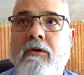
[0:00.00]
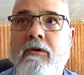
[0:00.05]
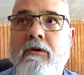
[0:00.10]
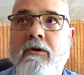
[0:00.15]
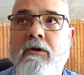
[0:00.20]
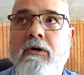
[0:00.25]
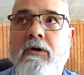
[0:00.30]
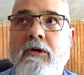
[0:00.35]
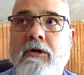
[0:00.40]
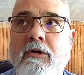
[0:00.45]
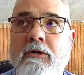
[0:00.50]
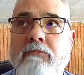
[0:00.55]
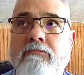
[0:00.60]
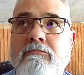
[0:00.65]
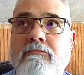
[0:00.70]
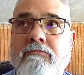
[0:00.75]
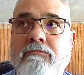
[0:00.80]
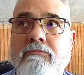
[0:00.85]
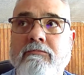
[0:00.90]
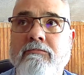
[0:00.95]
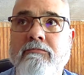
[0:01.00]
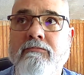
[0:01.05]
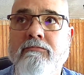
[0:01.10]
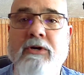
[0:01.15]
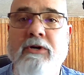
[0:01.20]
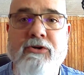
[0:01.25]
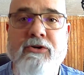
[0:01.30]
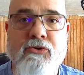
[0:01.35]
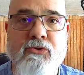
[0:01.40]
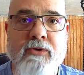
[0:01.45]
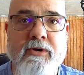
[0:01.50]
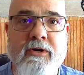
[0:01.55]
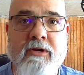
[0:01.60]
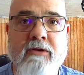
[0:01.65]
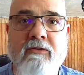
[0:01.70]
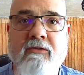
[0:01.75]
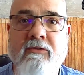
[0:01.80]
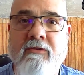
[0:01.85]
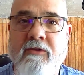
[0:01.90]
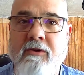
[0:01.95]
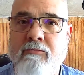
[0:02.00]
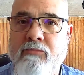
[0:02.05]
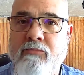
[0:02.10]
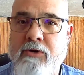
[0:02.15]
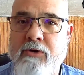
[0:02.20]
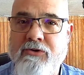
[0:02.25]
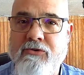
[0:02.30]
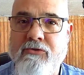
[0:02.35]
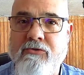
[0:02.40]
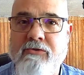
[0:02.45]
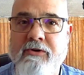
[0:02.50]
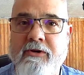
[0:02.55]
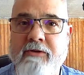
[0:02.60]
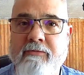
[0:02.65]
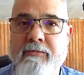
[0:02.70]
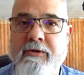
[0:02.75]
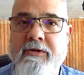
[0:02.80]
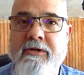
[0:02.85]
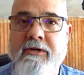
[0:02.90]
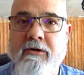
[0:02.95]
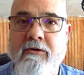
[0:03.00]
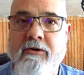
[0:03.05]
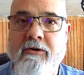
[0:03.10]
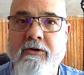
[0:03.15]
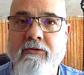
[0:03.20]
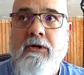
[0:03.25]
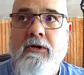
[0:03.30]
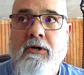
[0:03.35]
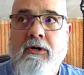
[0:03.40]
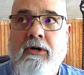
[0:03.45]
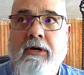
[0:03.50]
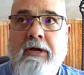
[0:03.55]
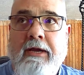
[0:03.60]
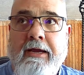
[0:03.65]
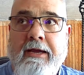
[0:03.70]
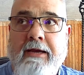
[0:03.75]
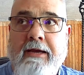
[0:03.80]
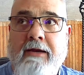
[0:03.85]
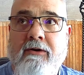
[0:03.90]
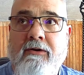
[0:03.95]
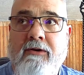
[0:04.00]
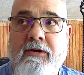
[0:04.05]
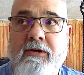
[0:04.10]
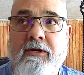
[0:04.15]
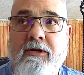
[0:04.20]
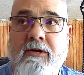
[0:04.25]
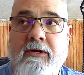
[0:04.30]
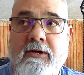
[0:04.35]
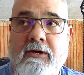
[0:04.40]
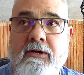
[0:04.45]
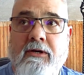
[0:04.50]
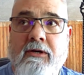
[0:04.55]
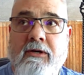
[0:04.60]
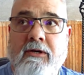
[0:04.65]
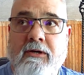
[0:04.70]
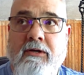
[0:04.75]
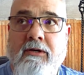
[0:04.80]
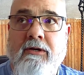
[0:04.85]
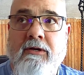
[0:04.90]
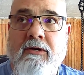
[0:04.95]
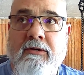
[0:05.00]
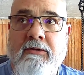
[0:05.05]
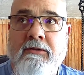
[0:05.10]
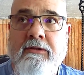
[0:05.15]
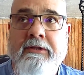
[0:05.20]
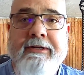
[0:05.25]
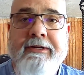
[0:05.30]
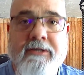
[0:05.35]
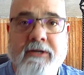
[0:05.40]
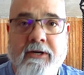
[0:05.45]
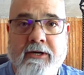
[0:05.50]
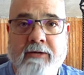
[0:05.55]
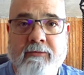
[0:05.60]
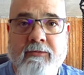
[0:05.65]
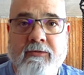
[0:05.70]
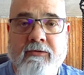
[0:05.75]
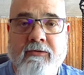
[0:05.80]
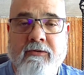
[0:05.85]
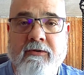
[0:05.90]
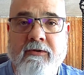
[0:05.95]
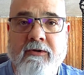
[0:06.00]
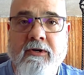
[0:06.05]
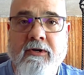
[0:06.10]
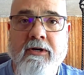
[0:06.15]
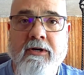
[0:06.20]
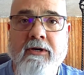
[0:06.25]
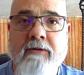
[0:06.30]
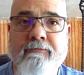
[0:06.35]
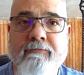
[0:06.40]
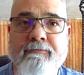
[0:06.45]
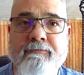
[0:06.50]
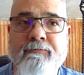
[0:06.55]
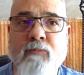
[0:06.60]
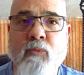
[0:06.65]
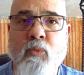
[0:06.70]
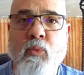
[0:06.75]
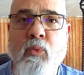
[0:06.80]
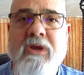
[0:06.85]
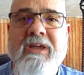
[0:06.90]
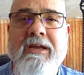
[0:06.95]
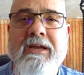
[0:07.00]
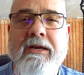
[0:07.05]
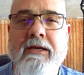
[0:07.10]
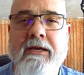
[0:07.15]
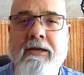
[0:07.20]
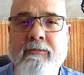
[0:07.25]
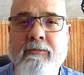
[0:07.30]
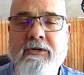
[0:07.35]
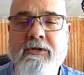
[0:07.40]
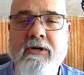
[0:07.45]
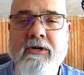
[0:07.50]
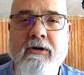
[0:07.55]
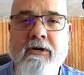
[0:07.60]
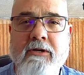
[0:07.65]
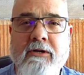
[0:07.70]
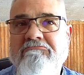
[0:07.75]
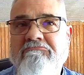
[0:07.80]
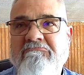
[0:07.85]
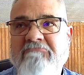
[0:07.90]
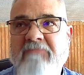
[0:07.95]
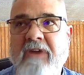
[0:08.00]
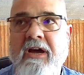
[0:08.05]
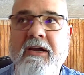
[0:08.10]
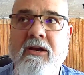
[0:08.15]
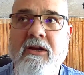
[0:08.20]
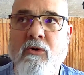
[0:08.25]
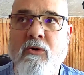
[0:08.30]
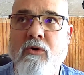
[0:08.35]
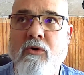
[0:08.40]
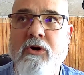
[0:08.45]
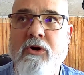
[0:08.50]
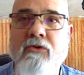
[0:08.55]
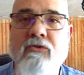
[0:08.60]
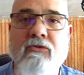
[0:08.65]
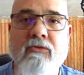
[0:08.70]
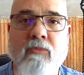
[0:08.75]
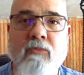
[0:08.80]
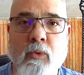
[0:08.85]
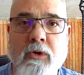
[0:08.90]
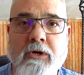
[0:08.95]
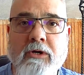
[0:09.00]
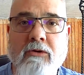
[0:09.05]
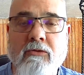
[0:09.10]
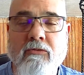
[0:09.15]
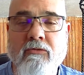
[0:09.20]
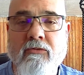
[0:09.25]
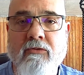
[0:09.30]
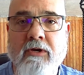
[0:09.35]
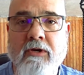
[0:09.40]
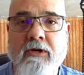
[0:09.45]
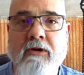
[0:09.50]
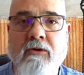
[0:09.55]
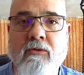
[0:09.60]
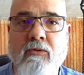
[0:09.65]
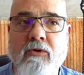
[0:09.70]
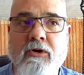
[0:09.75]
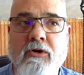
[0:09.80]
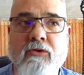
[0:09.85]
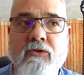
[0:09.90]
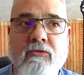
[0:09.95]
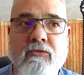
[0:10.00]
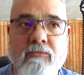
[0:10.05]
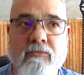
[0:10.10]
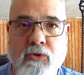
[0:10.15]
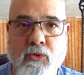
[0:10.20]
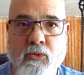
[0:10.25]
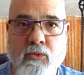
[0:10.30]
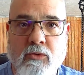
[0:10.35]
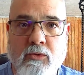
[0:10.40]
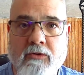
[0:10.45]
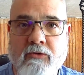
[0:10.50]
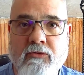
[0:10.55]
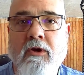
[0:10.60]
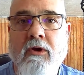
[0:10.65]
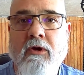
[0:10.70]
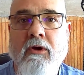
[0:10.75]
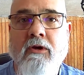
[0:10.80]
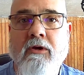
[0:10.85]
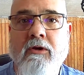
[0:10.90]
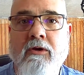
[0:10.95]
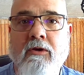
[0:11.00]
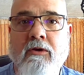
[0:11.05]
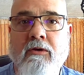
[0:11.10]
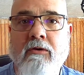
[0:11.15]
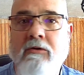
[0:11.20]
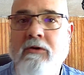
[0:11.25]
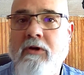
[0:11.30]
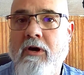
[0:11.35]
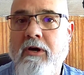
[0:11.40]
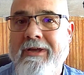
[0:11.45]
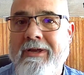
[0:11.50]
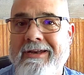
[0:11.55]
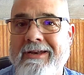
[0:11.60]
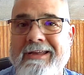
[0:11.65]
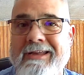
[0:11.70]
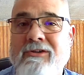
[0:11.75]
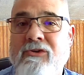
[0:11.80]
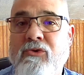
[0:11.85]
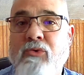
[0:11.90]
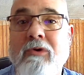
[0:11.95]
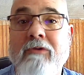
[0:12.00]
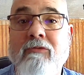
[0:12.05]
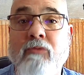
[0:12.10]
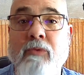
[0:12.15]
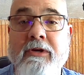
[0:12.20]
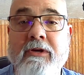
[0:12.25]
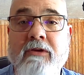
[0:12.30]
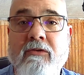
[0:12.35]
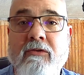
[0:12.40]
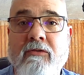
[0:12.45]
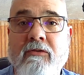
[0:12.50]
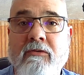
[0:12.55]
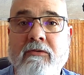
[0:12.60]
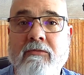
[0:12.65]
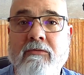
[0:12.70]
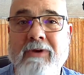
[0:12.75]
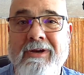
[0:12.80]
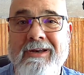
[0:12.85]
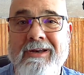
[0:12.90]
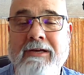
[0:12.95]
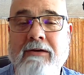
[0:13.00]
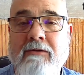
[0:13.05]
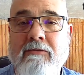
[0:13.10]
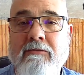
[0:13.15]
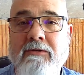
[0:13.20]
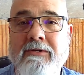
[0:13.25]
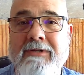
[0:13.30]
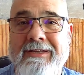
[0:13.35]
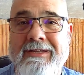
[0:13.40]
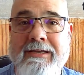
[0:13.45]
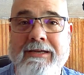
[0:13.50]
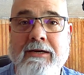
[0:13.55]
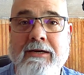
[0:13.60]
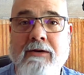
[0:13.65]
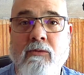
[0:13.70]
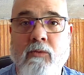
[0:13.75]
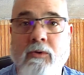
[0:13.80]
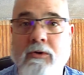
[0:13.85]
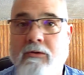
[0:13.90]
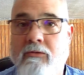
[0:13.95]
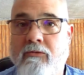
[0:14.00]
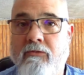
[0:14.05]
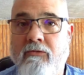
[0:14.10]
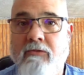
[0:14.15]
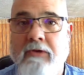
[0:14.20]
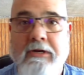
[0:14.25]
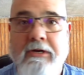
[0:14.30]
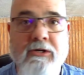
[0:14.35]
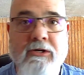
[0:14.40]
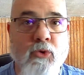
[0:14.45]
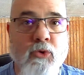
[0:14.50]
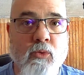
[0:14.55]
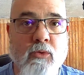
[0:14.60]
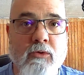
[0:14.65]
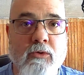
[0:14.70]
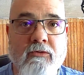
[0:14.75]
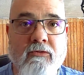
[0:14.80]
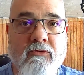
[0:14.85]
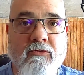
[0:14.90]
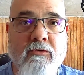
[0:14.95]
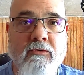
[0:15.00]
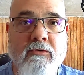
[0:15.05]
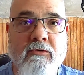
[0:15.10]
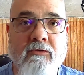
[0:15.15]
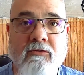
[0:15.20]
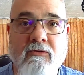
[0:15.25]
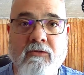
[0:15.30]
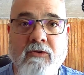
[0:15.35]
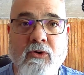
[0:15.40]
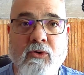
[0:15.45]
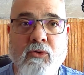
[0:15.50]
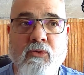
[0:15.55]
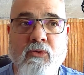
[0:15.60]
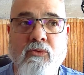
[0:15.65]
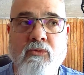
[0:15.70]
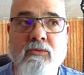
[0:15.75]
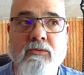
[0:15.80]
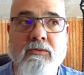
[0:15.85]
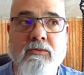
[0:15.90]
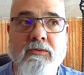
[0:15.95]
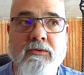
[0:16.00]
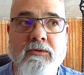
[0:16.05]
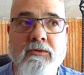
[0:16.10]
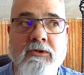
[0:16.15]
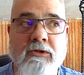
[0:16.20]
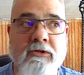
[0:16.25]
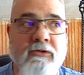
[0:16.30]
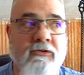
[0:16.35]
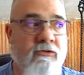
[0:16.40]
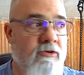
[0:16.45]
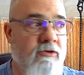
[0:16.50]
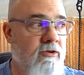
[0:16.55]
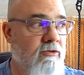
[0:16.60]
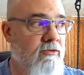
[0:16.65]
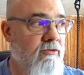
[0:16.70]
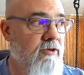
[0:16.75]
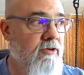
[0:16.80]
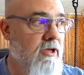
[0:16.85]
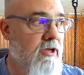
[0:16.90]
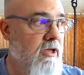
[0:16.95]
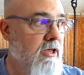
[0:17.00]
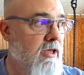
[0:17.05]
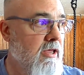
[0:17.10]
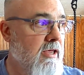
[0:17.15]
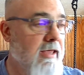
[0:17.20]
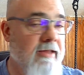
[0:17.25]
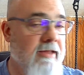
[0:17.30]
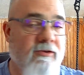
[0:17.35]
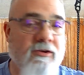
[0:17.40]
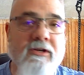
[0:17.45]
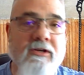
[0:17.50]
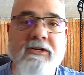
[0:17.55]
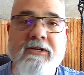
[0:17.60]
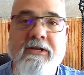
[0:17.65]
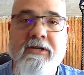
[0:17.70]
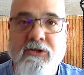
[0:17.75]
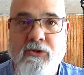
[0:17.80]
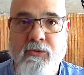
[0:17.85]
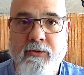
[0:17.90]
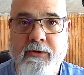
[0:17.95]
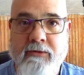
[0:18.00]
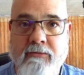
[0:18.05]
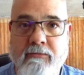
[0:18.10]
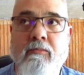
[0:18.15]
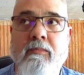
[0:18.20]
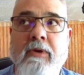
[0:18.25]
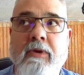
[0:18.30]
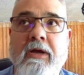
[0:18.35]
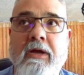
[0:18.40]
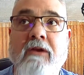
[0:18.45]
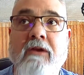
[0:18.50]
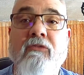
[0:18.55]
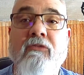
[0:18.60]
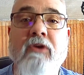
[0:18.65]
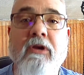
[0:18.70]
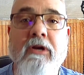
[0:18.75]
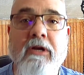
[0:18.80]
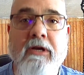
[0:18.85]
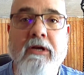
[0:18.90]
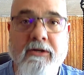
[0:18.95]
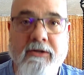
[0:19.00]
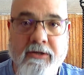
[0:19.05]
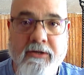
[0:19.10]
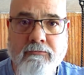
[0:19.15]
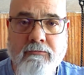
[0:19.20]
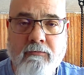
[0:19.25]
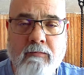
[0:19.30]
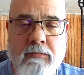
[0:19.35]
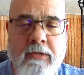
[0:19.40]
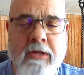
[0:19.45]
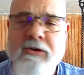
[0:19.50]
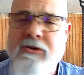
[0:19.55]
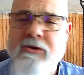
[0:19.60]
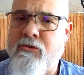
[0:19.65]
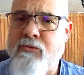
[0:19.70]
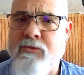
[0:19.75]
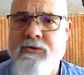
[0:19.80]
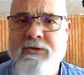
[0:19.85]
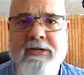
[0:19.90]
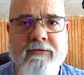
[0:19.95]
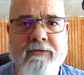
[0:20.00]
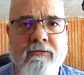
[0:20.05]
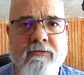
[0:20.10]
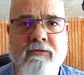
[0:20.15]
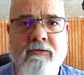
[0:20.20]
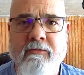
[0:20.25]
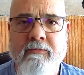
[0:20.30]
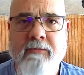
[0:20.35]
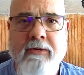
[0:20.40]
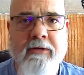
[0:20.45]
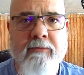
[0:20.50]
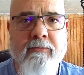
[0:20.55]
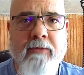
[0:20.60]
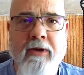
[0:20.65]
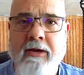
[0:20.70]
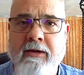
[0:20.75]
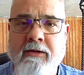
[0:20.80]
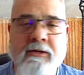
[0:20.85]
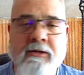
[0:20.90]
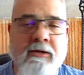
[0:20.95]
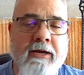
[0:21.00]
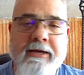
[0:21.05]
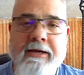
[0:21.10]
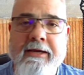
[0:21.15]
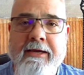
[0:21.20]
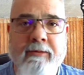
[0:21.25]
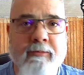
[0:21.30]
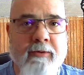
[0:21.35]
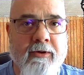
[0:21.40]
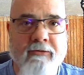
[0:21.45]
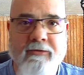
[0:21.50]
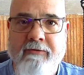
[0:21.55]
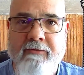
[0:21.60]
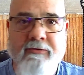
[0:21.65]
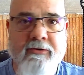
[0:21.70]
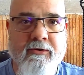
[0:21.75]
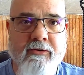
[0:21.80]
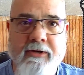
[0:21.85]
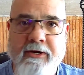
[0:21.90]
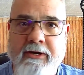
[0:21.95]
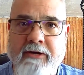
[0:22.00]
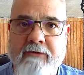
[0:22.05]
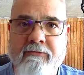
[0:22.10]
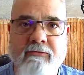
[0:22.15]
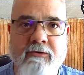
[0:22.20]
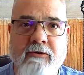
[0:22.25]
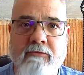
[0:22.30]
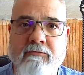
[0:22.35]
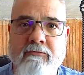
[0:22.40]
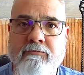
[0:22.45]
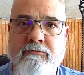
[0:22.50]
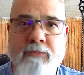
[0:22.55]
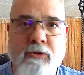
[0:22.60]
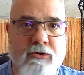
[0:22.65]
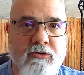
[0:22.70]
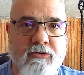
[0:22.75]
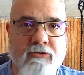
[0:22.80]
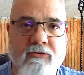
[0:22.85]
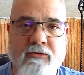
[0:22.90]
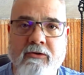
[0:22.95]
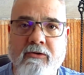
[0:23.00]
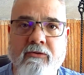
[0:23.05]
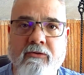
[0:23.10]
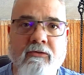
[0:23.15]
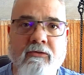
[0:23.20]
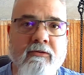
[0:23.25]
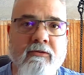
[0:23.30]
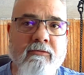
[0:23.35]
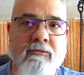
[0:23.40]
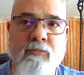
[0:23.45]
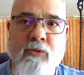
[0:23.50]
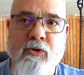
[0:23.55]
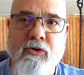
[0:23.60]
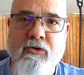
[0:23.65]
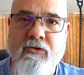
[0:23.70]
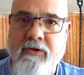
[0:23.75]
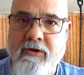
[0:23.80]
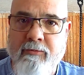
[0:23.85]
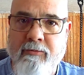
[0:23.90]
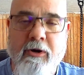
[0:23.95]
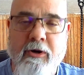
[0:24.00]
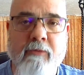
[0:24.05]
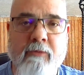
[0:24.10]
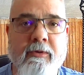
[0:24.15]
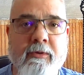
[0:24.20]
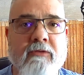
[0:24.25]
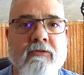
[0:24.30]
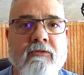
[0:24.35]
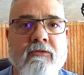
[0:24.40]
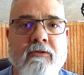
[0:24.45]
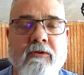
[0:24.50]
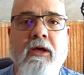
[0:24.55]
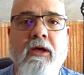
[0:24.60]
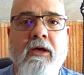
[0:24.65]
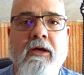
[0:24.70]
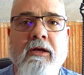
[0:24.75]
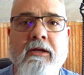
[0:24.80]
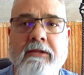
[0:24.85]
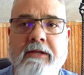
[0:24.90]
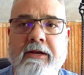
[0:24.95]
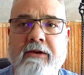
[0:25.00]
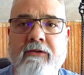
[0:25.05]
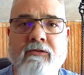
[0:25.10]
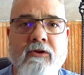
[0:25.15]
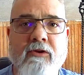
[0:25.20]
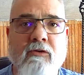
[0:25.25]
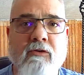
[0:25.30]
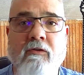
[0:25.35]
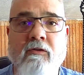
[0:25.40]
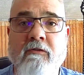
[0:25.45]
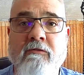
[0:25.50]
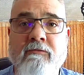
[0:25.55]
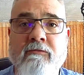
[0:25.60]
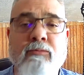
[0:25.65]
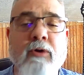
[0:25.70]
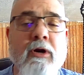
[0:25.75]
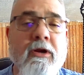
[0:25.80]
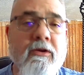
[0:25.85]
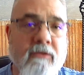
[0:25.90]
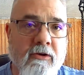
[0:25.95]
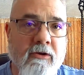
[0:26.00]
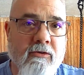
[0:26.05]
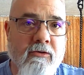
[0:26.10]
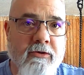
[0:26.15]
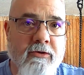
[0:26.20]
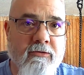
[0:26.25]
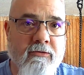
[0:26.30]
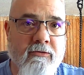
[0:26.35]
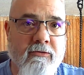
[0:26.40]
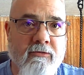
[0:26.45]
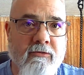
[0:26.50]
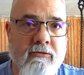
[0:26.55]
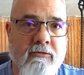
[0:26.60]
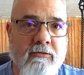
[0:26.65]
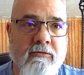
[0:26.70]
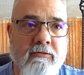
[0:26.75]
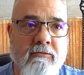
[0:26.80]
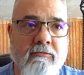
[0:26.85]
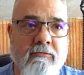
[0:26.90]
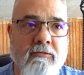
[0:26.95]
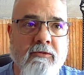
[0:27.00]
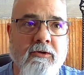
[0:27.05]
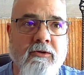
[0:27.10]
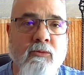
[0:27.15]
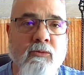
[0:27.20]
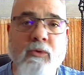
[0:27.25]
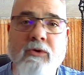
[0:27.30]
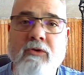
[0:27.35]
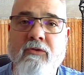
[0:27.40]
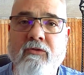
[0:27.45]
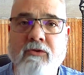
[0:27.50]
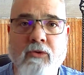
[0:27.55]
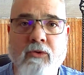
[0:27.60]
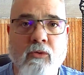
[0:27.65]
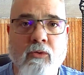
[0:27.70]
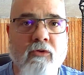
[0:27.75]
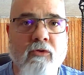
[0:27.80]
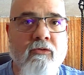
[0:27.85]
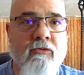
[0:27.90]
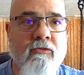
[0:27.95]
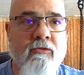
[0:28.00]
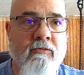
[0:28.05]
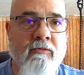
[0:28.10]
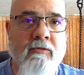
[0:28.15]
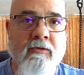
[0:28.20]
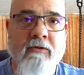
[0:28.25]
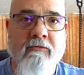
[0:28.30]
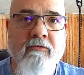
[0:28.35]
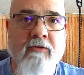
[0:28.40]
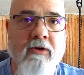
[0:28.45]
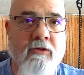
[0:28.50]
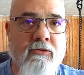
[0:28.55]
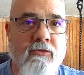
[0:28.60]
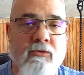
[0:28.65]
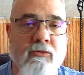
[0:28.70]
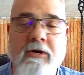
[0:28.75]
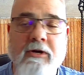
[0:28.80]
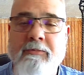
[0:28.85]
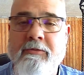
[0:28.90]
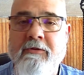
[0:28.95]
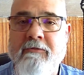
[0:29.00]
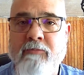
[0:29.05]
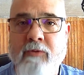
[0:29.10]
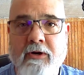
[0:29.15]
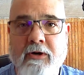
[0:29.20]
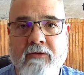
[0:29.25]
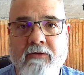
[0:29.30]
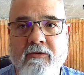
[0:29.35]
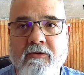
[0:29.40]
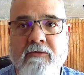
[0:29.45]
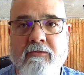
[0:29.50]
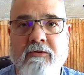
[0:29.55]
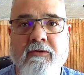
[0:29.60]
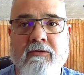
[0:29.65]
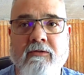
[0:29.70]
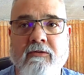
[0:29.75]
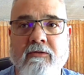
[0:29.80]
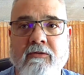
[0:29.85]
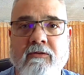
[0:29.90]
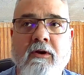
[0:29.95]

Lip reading: some pressure treated materials, and lead times. We can get material. I can order you some windows. I can order you some doors. You're talking 8 to 12 weeks right now to get windows and doors. So it's continuing. And it's going to continue. Just received some email. I get emails every single day from purchasers and purchasing departments, and they let us know of price increases. Windows and doors. They've gone through a couple of price increases.